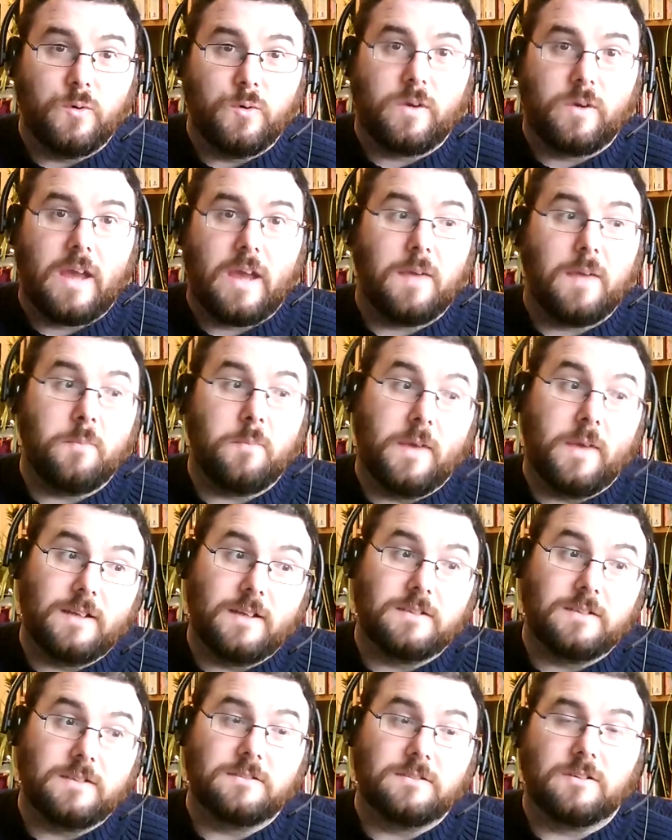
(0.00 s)
came
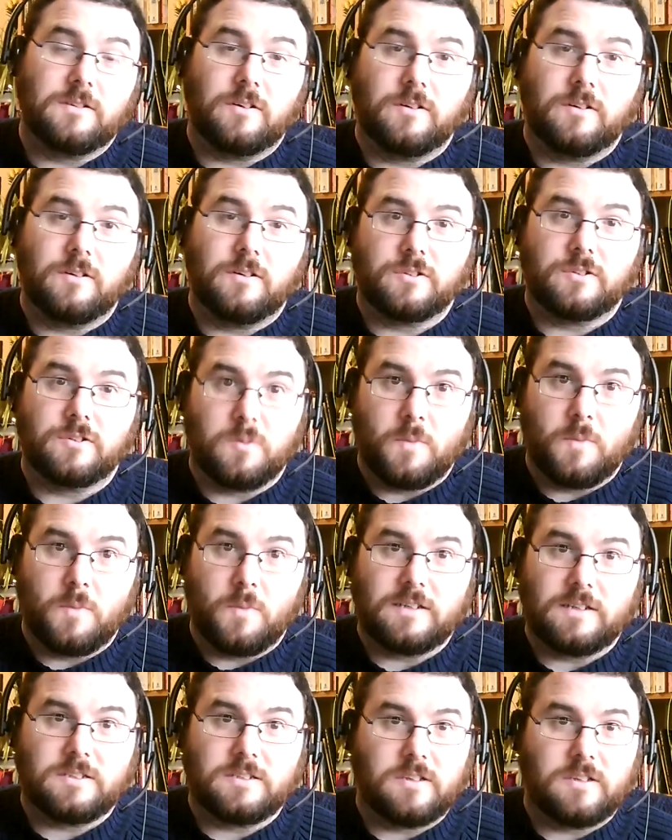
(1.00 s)
in under someone
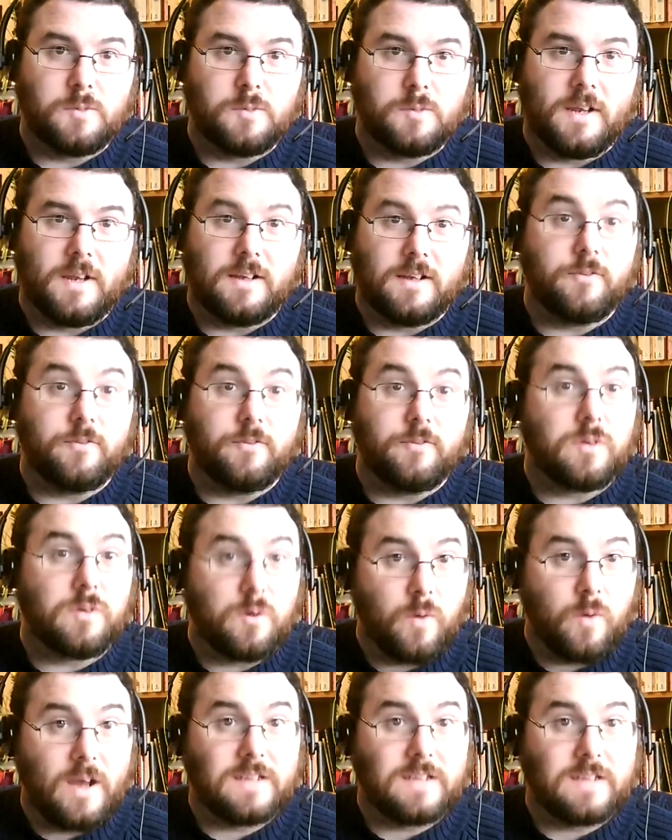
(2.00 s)
else's hospitality, if you
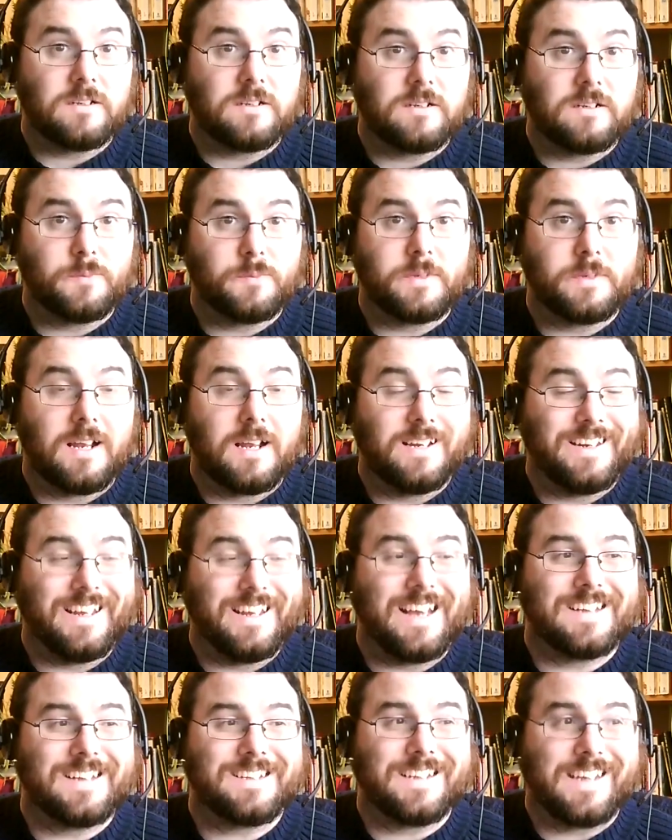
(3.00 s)
requested
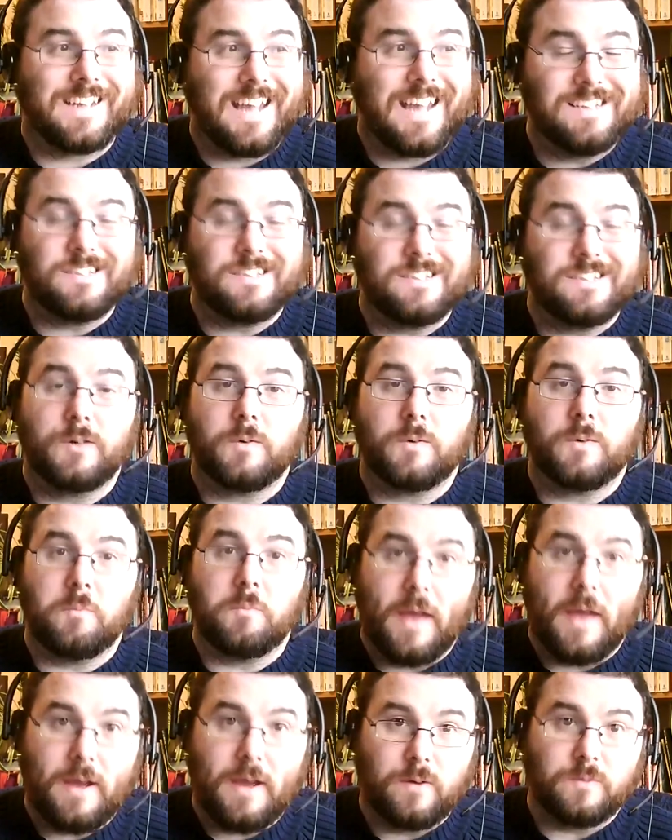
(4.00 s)
hospitality as a guest, you were
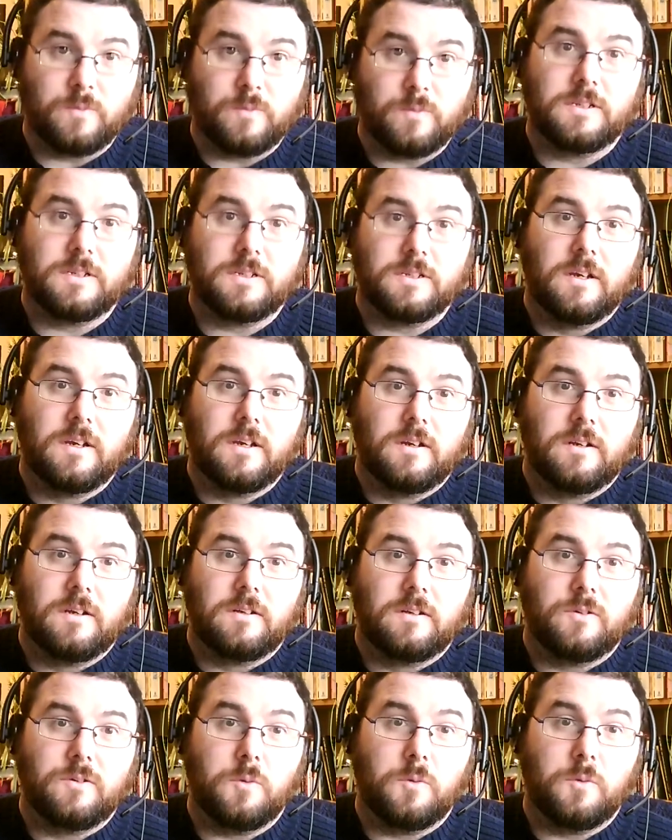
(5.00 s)
bound
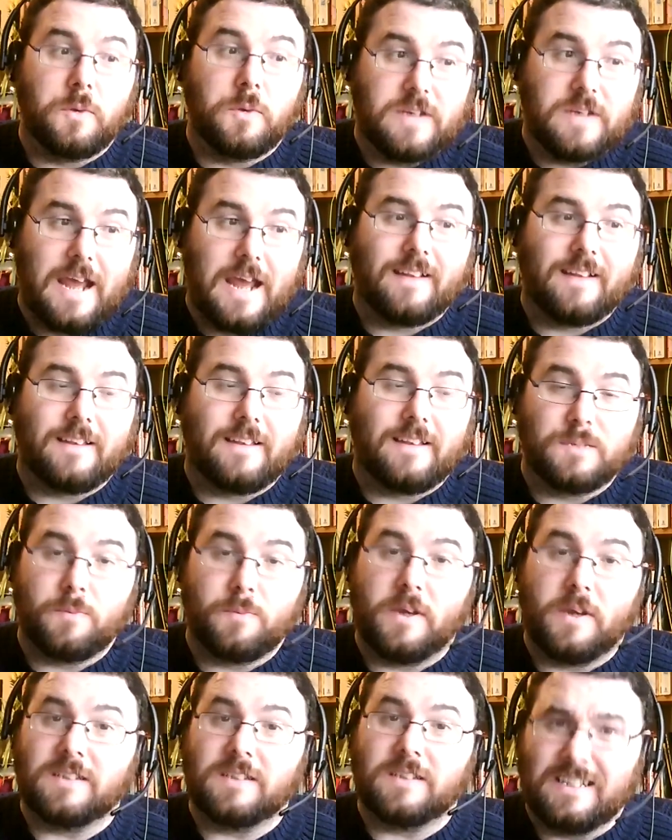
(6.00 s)
to protect that
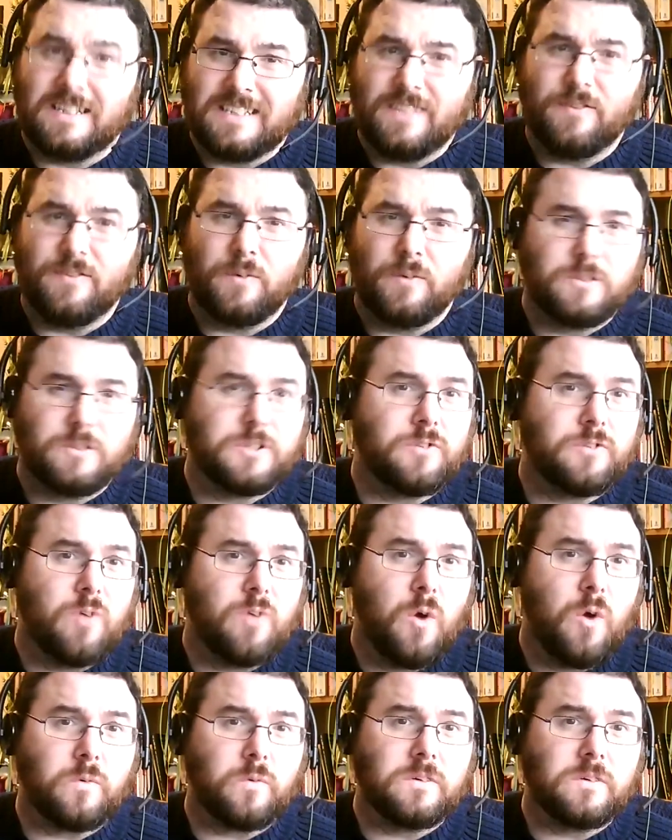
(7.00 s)
space as if it was your
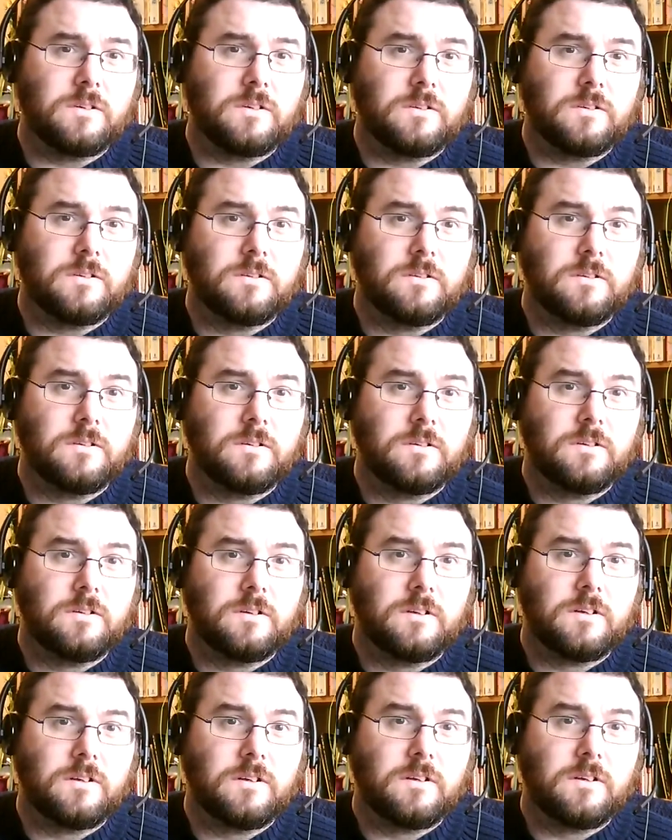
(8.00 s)
own,
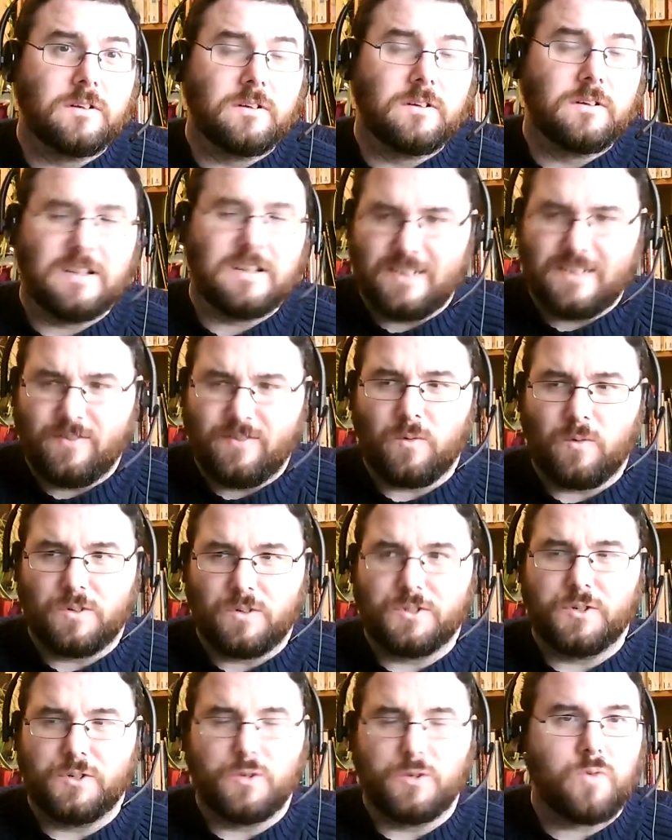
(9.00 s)
as if it
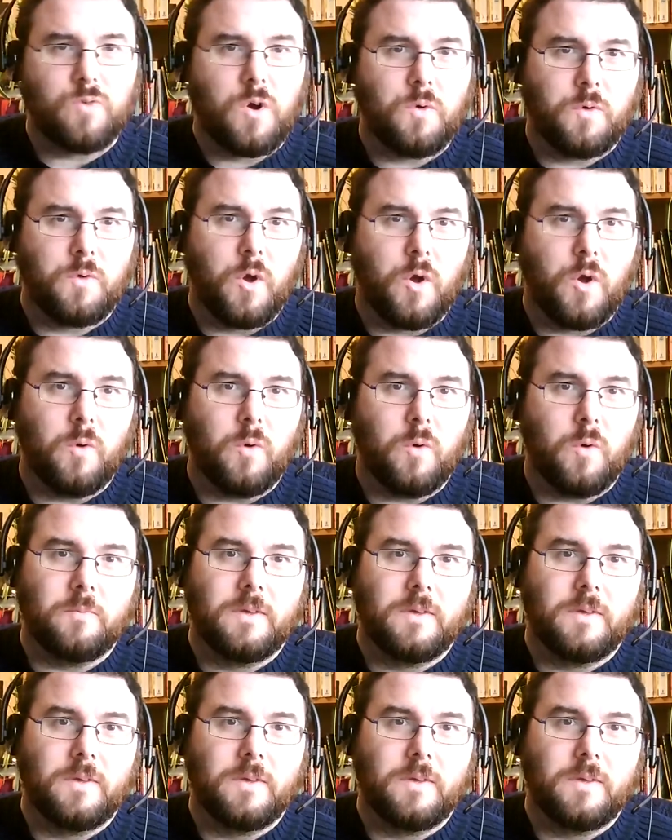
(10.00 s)
was your own home.